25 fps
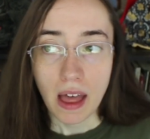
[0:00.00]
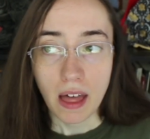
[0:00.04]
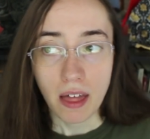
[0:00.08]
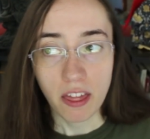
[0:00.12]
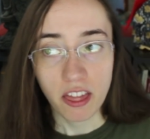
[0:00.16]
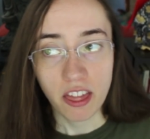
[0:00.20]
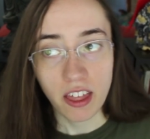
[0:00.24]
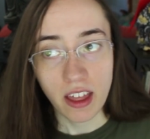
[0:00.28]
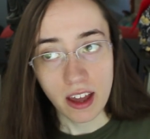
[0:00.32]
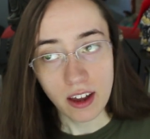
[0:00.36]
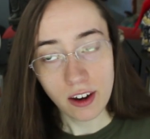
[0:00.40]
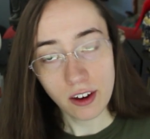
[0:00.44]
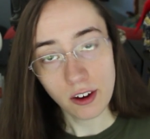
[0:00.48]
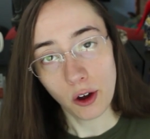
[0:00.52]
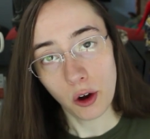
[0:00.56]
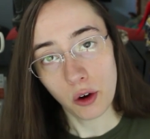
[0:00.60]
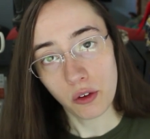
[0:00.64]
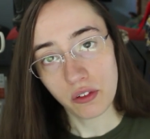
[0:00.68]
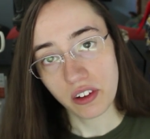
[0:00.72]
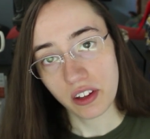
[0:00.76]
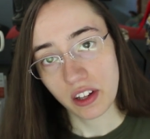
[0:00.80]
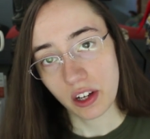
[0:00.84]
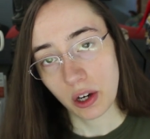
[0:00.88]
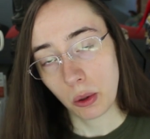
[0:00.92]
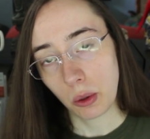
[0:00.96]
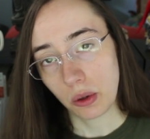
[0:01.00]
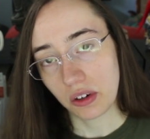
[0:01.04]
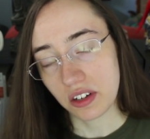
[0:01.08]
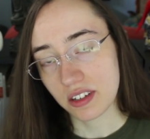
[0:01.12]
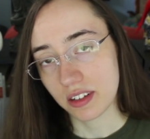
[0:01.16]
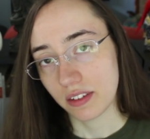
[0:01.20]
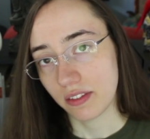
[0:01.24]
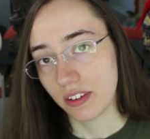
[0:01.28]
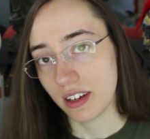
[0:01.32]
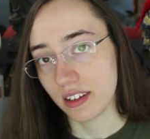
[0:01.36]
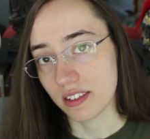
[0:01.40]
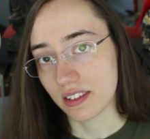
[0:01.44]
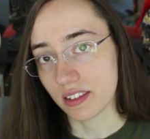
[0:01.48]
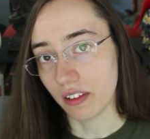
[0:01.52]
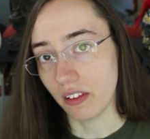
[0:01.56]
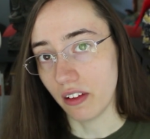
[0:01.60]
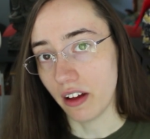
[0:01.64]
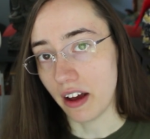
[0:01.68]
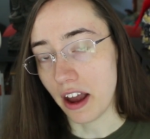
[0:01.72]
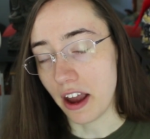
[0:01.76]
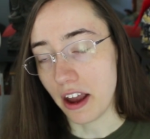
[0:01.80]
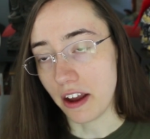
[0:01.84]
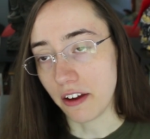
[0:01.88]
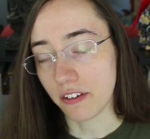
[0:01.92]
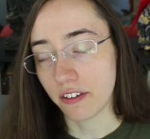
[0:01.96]
then over the course of his
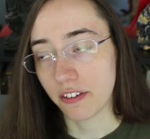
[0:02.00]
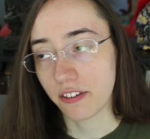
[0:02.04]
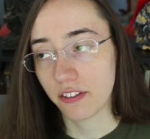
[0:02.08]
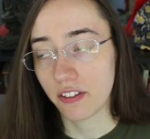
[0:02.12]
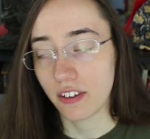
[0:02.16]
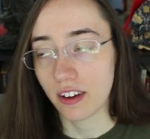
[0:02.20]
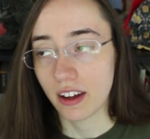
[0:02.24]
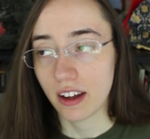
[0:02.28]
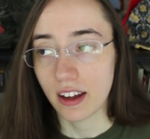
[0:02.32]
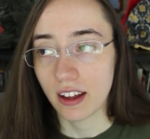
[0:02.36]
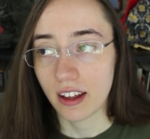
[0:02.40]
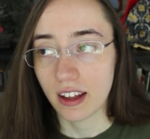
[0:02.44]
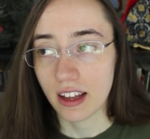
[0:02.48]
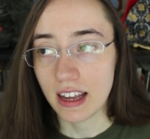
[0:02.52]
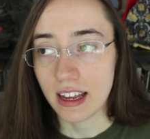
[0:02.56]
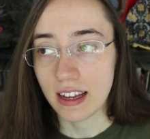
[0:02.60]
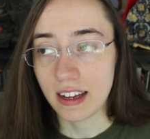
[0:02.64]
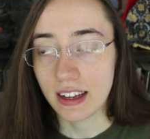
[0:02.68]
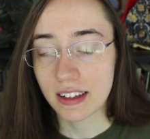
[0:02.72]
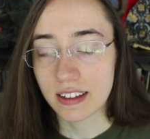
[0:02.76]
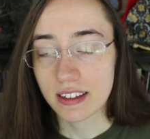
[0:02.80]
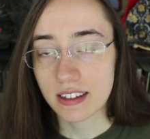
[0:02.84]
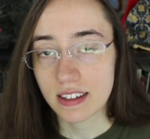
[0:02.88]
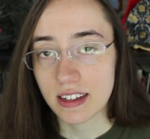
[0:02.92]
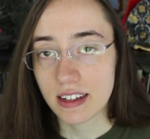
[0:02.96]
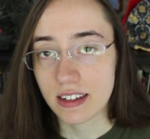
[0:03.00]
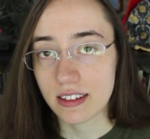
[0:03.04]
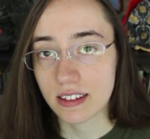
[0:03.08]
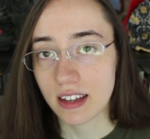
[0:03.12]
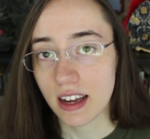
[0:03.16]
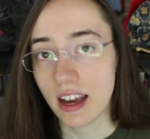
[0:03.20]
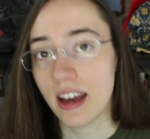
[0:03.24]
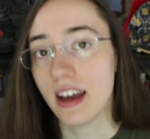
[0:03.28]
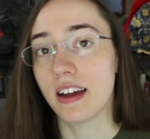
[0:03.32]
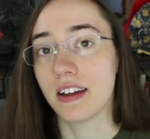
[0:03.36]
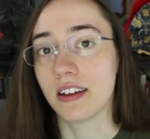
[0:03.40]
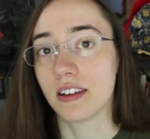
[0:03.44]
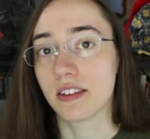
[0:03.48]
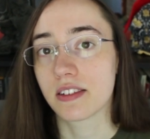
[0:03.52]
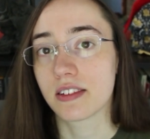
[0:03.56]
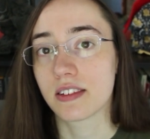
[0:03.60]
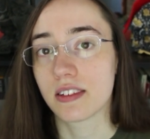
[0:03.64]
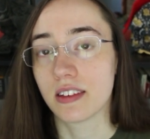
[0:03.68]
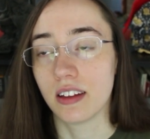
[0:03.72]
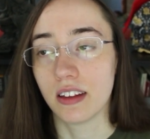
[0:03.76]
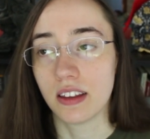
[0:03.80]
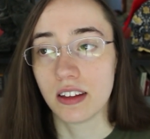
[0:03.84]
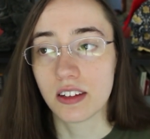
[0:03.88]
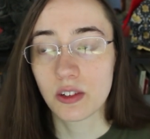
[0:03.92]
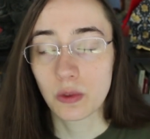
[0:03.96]
life, he gets these hints
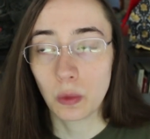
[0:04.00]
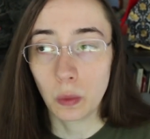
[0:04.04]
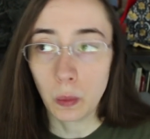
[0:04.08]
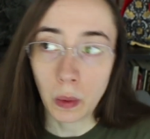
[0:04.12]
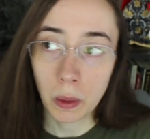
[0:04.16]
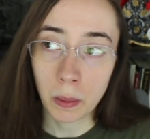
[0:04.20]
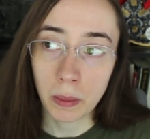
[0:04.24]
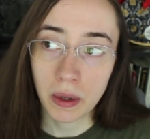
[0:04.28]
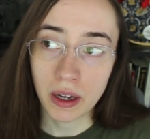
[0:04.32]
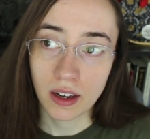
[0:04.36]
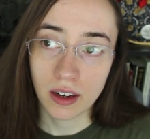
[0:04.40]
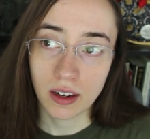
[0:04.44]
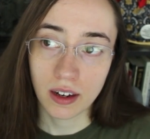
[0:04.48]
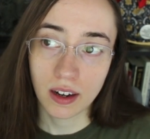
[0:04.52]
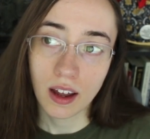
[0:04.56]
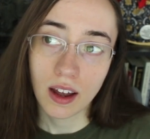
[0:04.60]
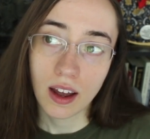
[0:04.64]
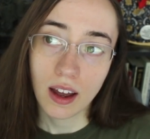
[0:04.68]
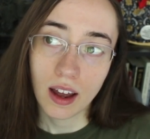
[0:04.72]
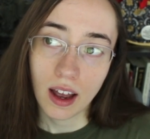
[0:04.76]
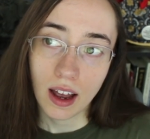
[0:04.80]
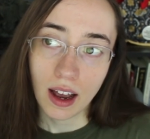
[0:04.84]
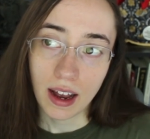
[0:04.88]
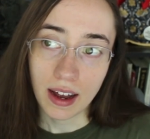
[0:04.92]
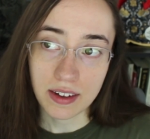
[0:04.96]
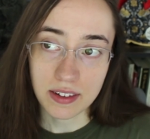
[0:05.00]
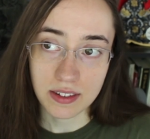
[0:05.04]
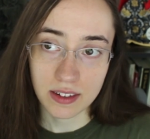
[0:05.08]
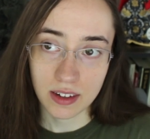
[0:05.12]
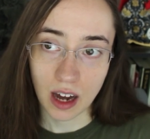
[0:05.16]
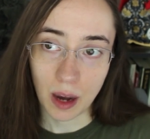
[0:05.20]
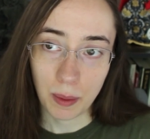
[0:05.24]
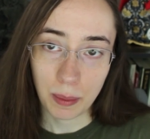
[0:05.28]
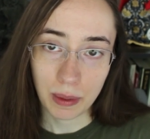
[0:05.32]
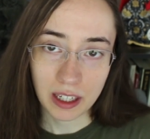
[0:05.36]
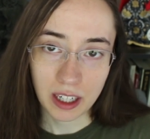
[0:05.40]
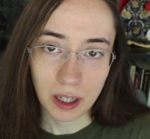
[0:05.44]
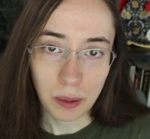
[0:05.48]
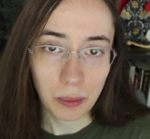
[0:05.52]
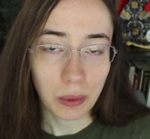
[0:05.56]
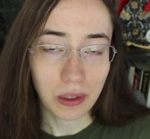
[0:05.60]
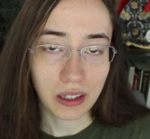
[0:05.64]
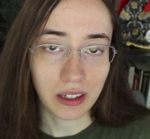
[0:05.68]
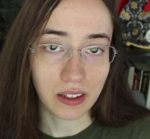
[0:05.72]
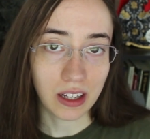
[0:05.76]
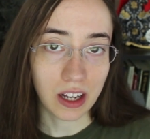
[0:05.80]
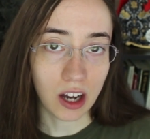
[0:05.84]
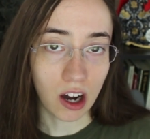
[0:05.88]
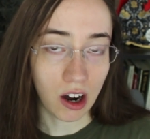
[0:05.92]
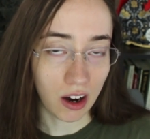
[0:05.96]
that this woman has not been
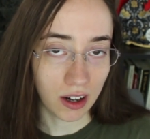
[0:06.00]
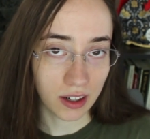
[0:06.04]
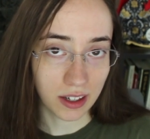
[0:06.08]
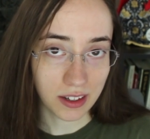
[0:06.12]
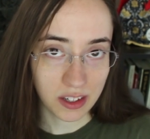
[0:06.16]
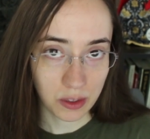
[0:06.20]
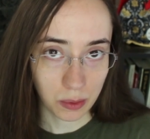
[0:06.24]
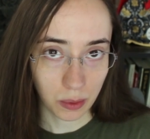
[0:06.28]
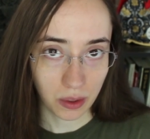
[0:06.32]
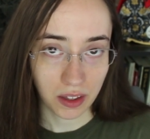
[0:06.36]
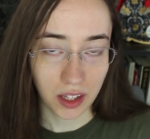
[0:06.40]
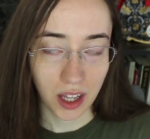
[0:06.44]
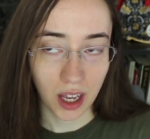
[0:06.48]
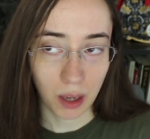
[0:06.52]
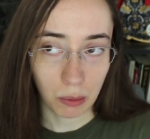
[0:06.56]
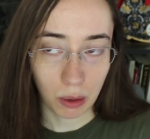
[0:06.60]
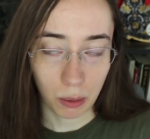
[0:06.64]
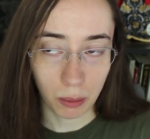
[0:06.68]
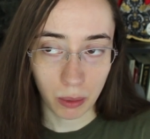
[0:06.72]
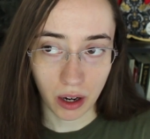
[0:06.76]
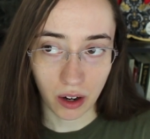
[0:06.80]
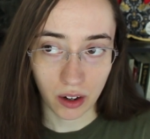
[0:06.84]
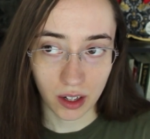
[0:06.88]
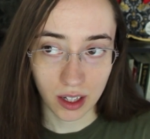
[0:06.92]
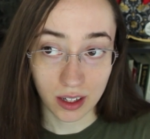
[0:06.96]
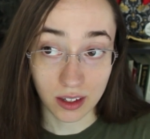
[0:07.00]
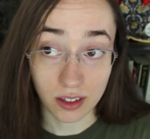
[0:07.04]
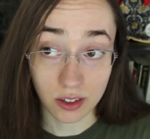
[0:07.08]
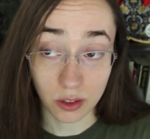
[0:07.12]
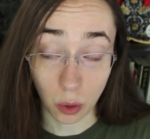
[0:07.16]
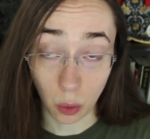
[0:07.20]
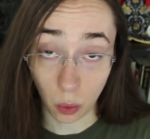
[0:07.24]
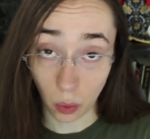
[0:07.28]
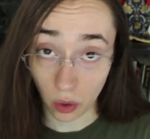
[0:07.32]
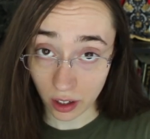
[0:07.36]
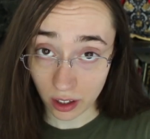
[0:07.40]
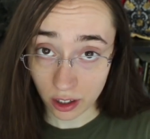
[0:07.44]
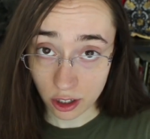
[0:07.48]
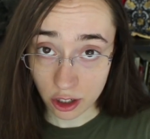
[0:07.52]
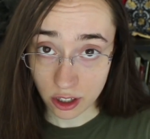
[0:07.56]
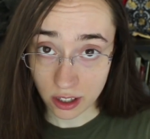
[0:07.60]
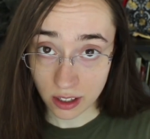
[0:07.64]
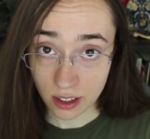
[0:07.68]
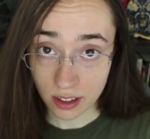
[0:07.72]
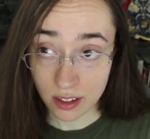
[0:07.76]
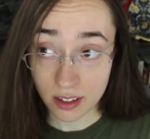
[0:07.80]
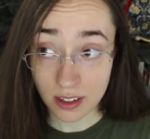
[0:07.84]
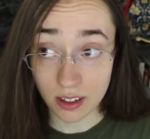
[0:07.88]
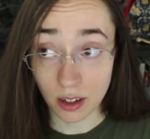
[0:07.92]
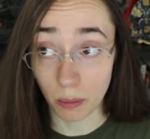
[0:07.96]
completely honest with him about his
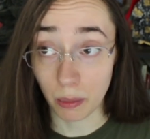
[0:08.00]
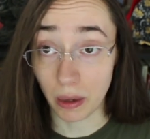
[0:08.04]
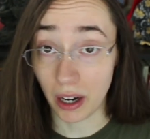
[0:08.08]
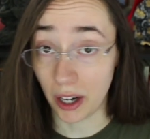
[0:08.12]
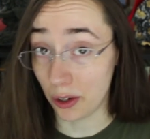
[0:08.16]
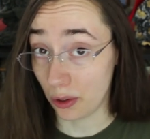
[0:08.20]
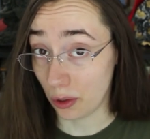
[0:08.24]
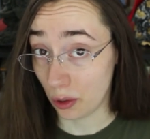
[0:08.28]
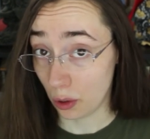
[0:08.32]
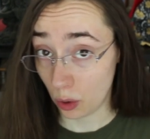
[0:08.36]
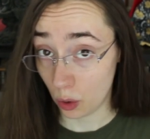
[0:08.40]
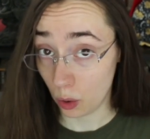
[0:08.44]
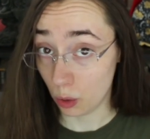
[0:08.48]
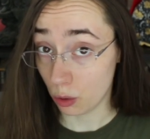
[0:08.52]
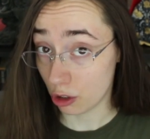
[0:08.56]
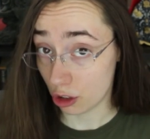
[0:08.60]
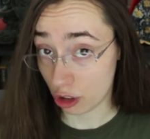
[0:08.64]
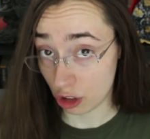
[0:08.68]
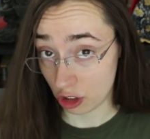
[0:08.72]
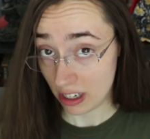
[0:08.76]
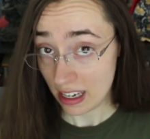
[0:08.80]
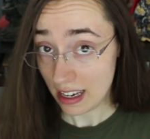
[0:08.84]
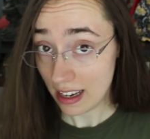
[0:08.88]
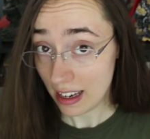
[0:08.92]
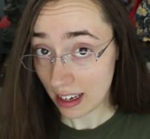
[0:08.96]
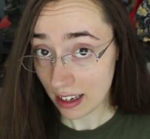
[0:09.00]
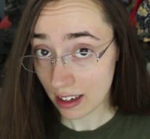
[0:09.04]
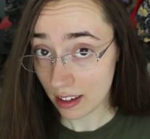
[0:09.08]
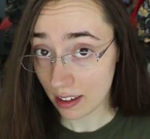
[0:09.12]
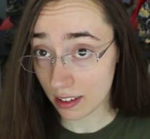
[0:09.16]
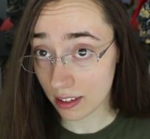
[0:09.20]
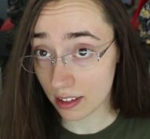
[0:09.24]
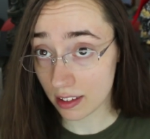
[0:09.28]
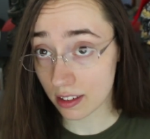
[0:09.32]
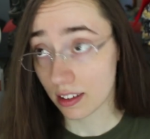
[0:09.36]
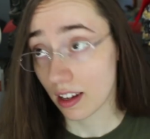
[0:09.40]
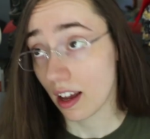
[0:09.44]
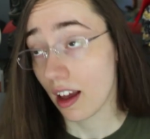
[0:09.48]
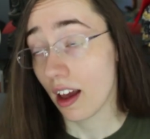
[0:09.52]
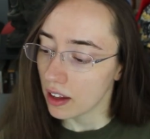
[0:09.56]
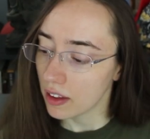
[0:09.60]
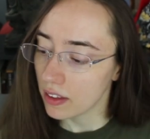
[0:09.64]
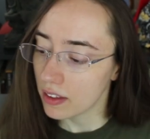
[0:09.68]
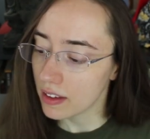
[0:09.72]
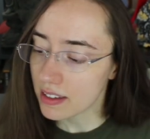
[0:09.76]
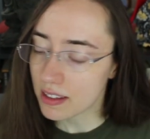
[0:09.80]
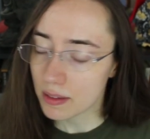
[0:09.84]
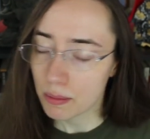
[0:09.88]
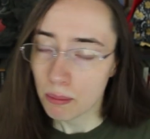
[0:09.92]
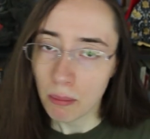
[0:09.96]
origins, about who she is.
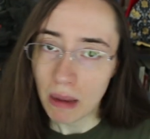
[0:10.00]
This